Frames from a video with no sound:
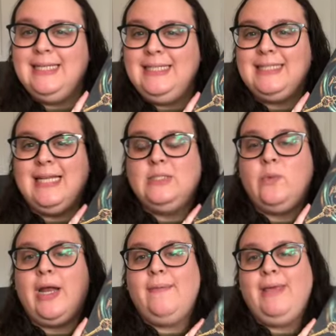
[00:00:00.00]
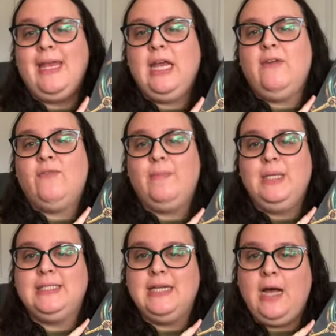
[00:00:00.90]
At least that's what I'm getting from
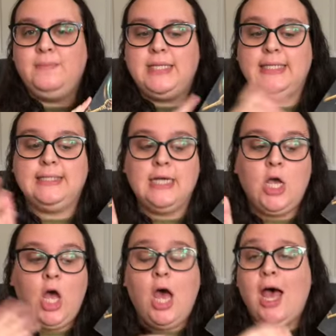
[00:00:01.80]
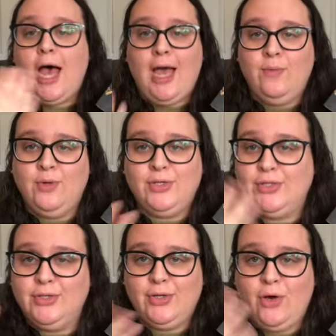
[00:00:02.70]
the synopsis. I
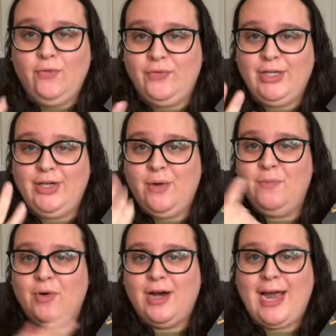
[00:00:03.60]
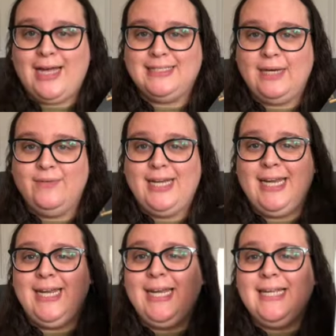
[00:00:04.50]
will hopefully know more as I read
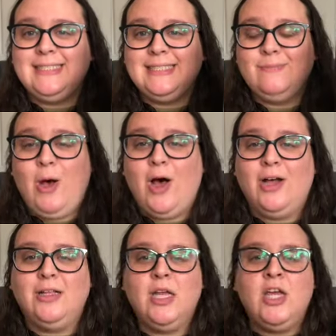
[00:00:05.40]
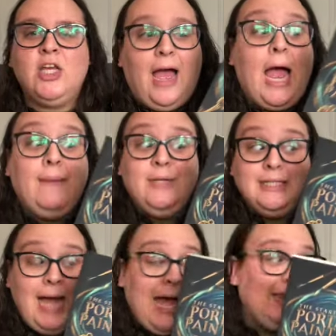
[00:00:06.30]
it. It's small. I'm
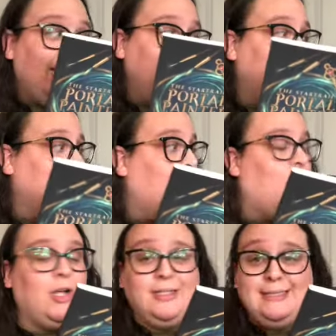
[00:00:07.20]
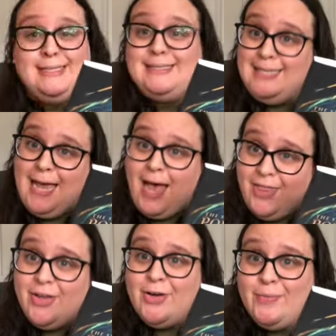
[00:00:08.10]
glad that it's small, since the
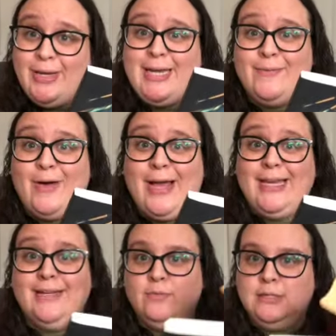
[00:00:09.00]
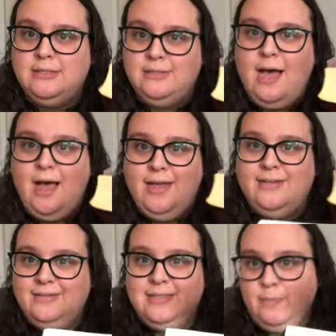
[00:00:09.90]
other winning one was not
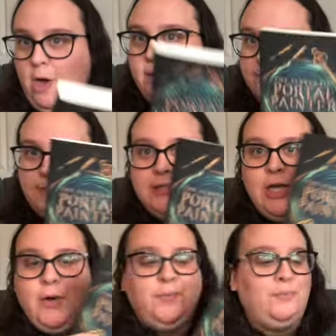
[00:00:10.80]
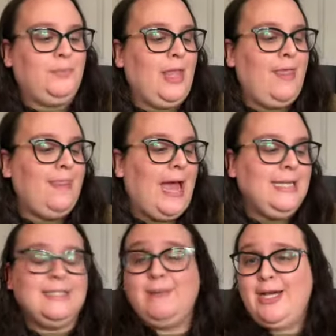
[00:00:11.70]
small. So
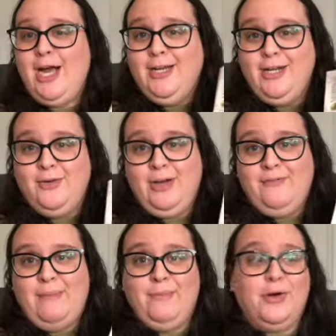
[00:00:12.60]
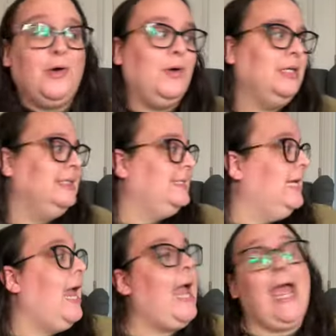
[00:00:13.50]
that is my Knock It Out November goals,
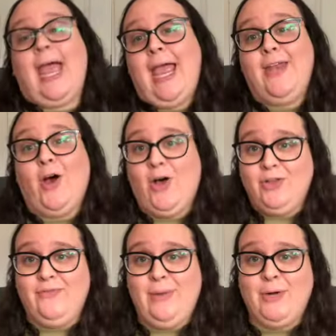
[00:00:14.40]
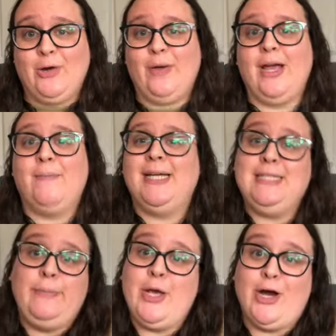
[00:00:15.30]
and all of them are going on my
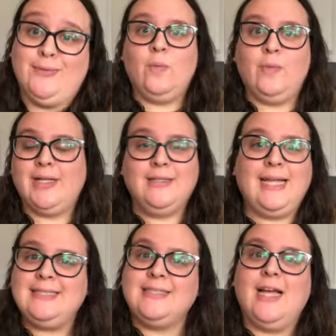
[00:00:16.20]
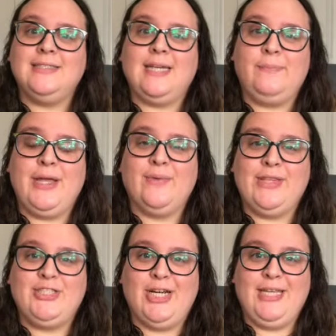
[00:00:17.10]
TBR. Well, let's not stop there
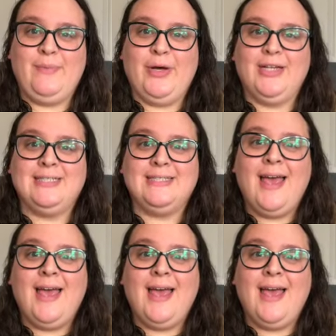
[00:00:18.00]
with the chunky books.